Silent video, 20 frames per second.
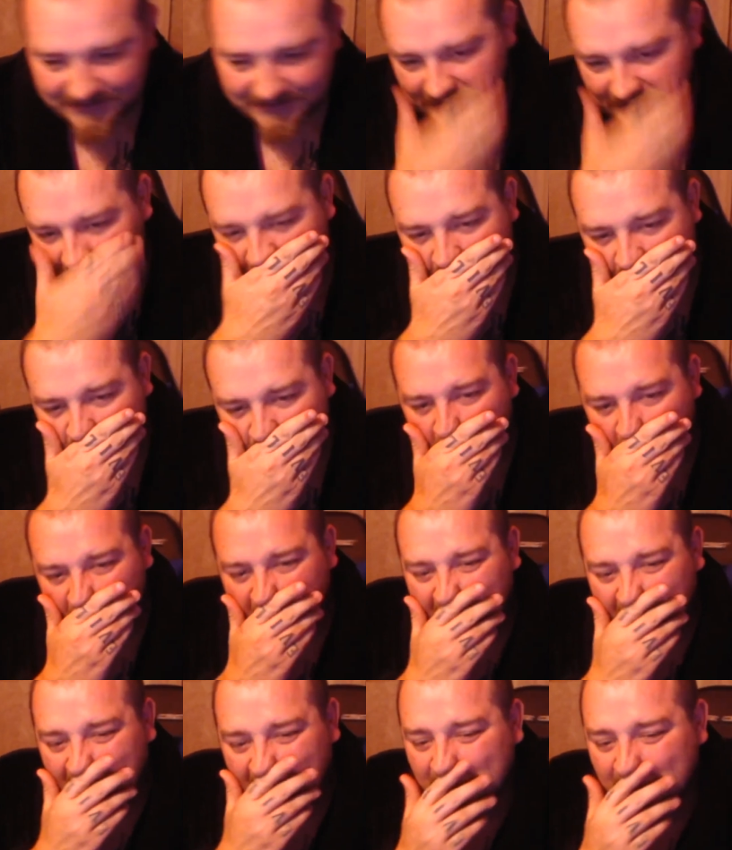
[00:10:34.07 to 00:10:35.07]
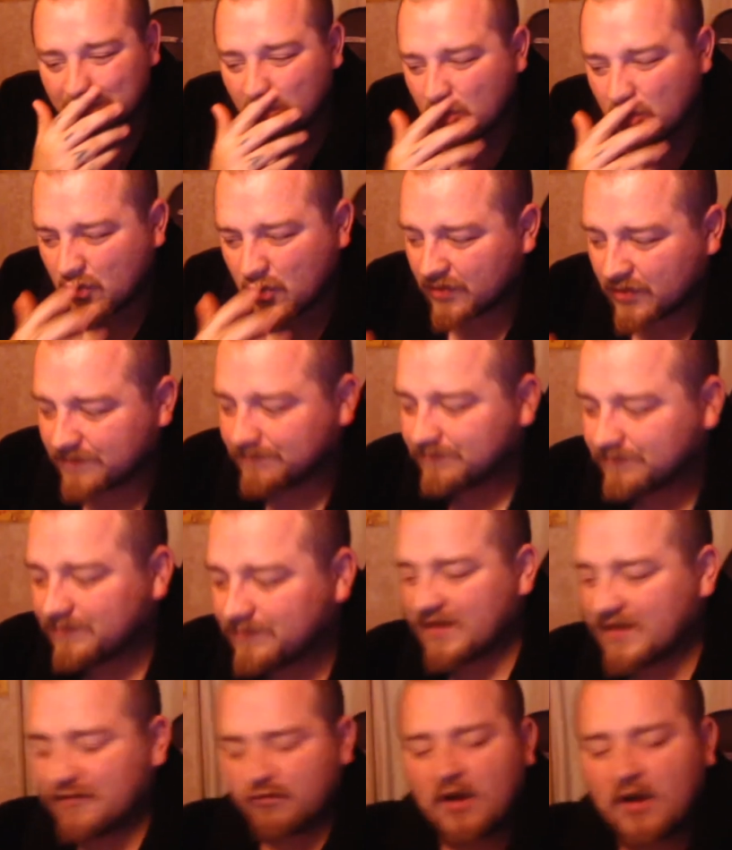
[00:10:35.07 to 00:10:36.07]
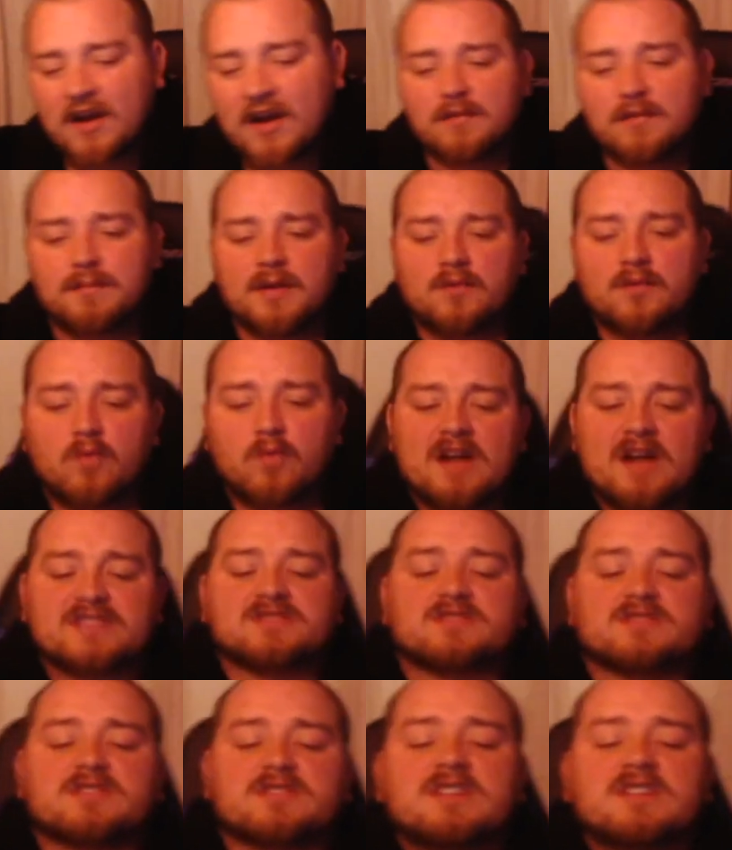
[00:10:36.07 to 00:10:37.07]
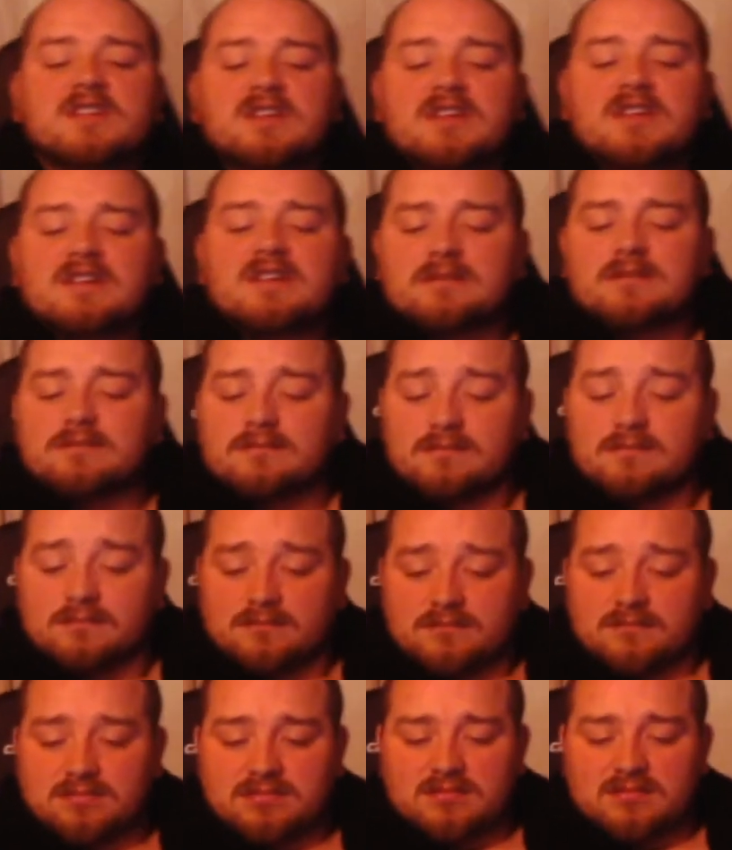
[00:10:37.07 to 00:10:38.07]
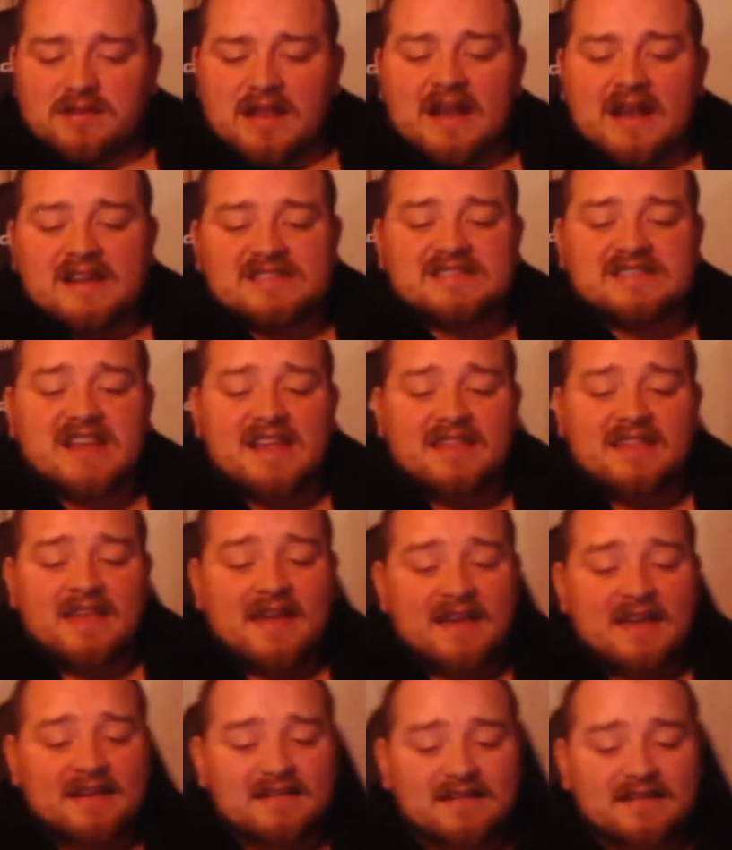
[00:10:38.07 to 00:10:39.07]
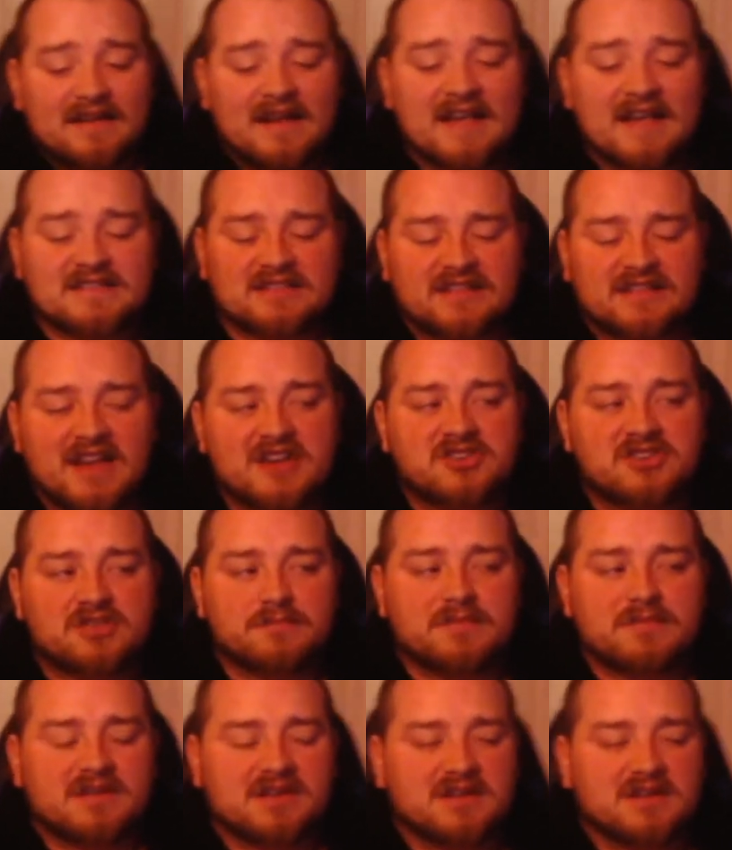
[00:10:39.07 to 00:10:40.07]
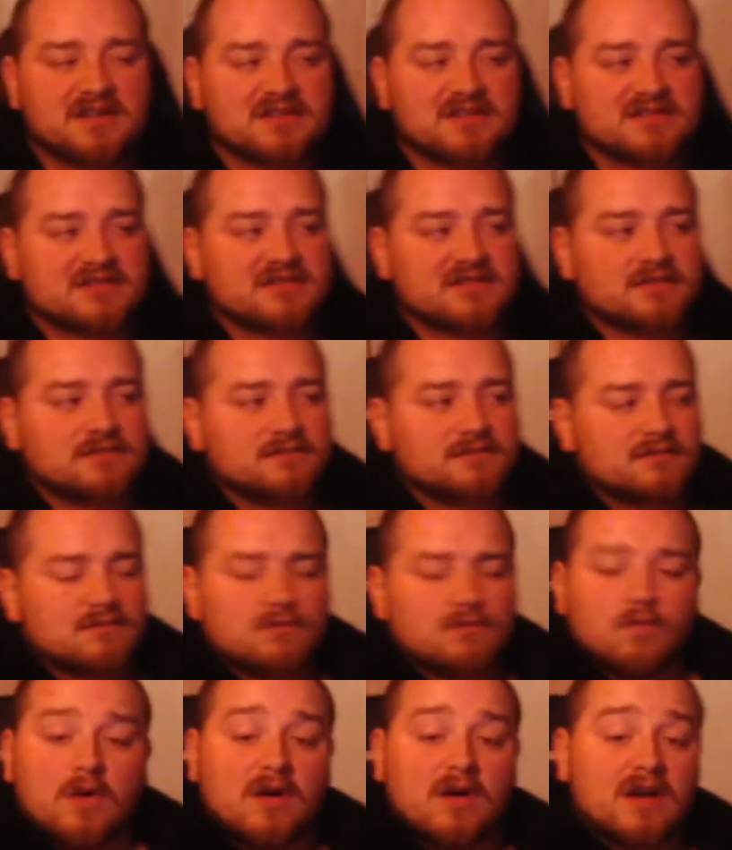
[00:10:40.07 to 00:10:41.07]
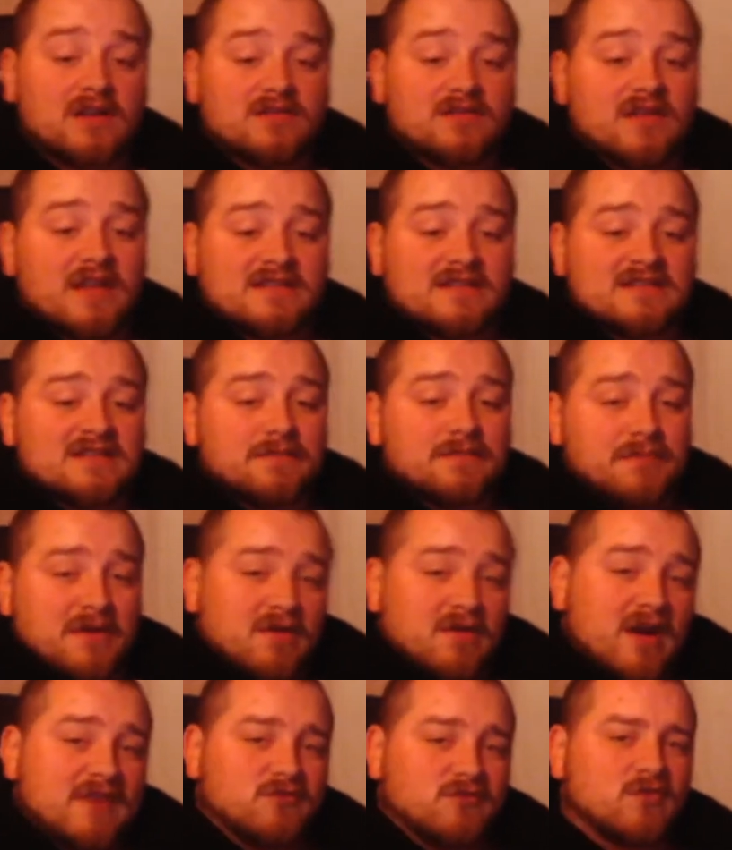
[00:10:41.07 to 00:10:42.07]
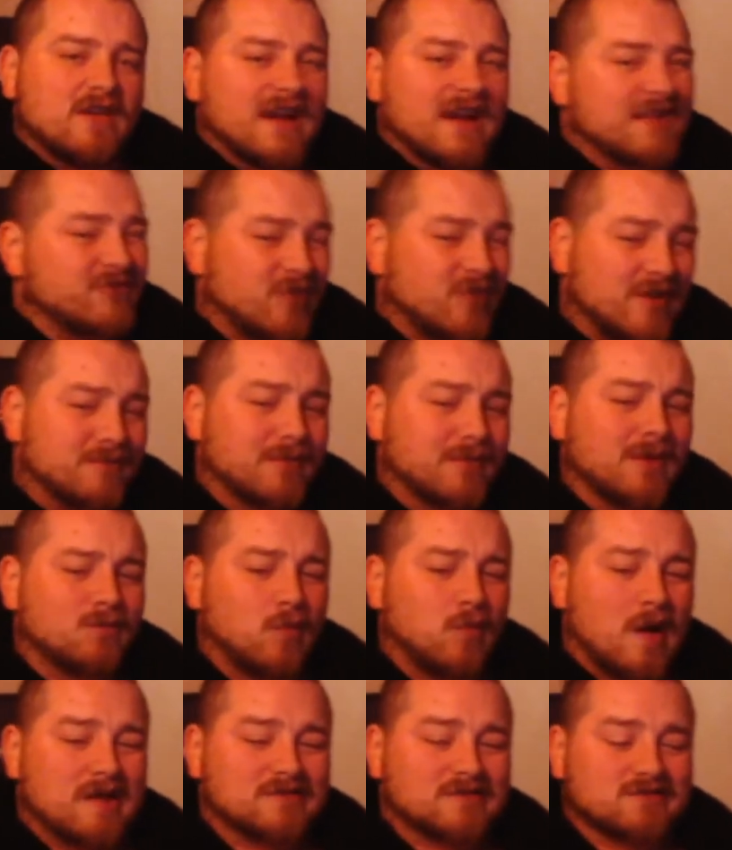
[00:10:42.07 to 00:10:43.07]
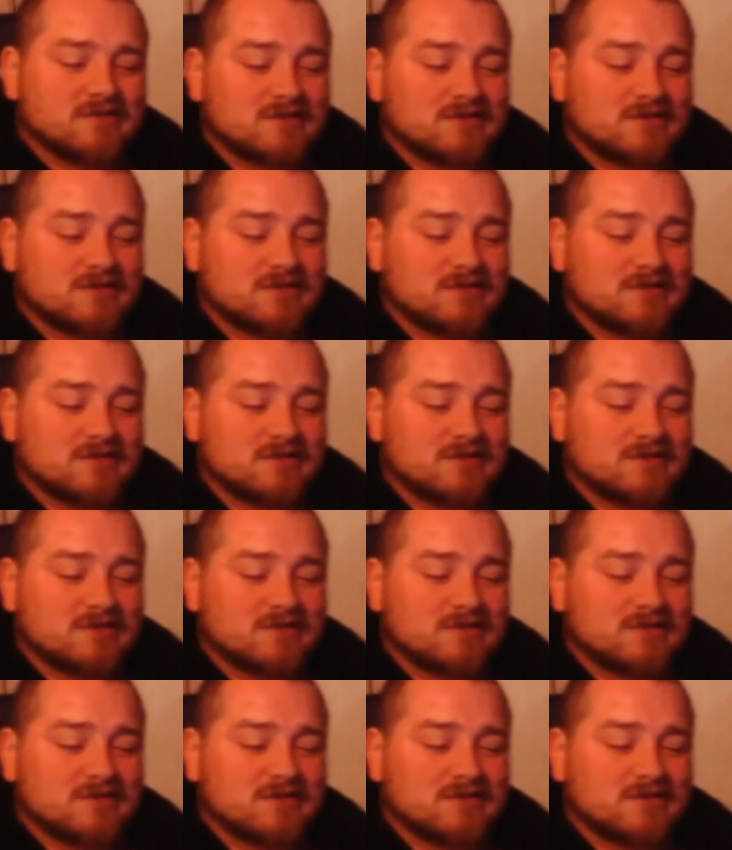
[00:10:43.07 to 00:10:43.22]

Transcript: don't know if I like it more than regular Budweiser. And I say that in hesitation because, well, that's the beer I drink. I drink Budweiser.